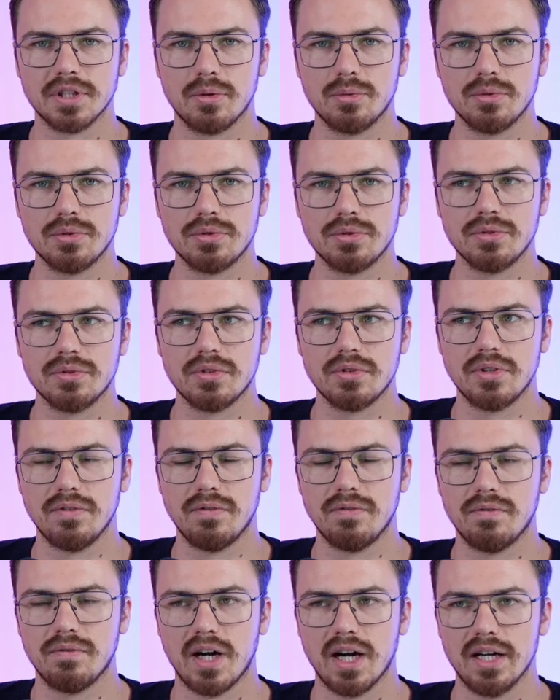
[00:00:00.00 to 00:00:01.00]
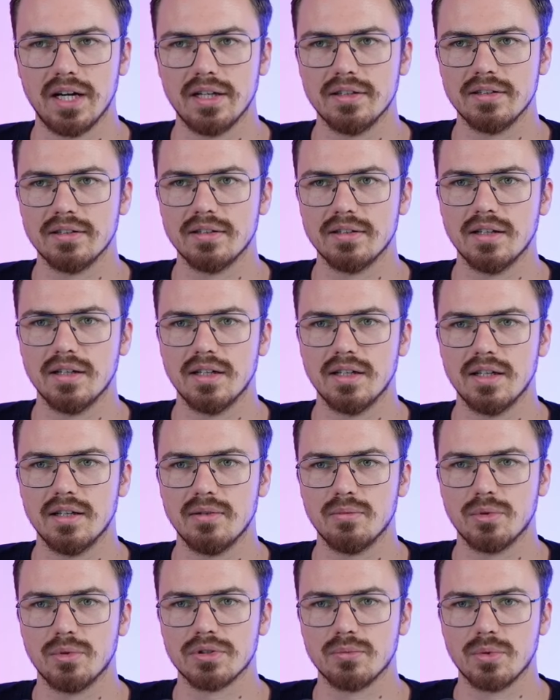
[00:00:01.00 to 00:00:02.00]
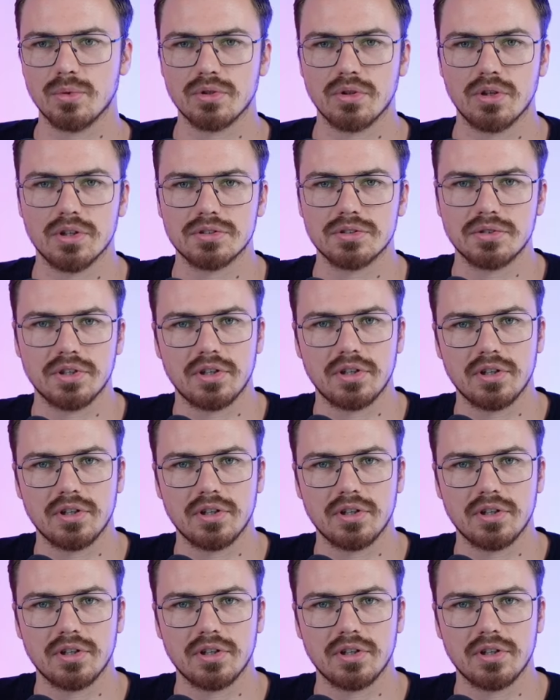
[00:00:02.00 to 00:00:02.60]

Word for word: How would you define what Austrian